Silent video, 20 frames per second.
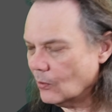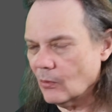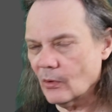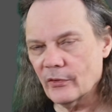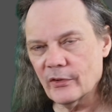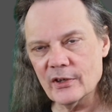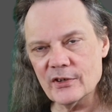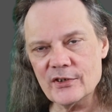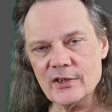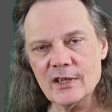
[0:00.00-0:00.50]

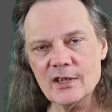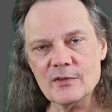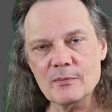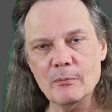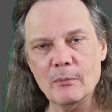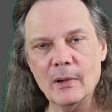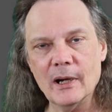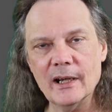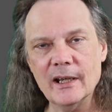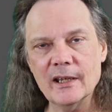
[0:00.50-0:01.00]
Well, this thing's
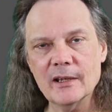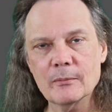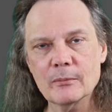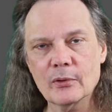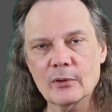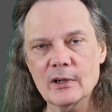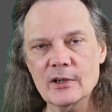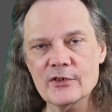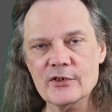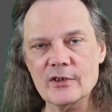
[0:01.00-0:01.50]
mighty
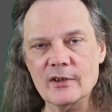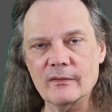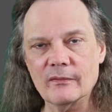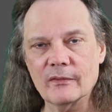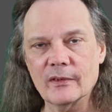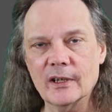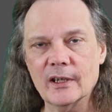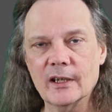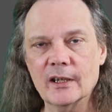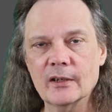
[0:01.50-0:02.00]

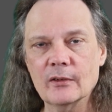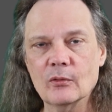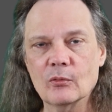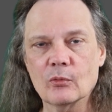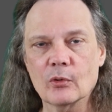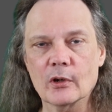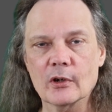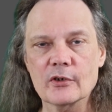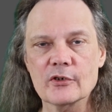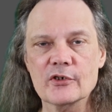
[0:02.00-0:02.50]
impressive. It
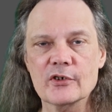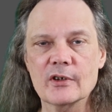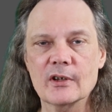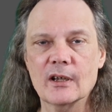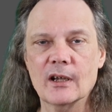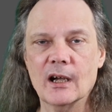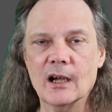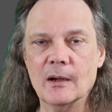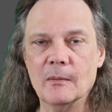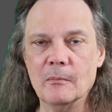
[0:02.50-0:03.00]
works
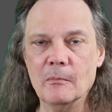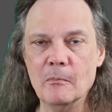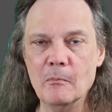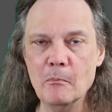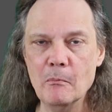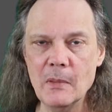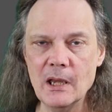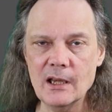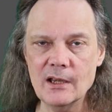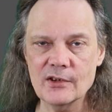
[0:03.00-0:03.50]

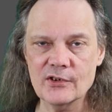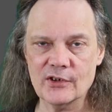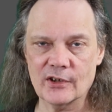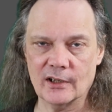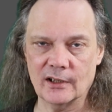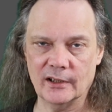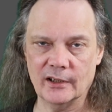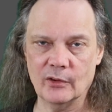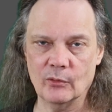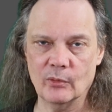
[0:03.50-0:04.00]

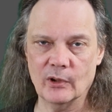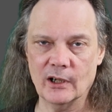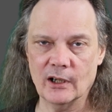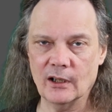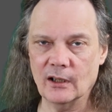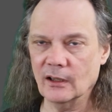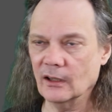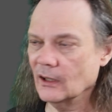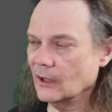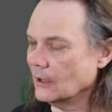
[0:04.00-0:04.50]
amazingly
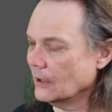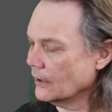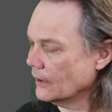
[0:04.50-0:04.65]
well.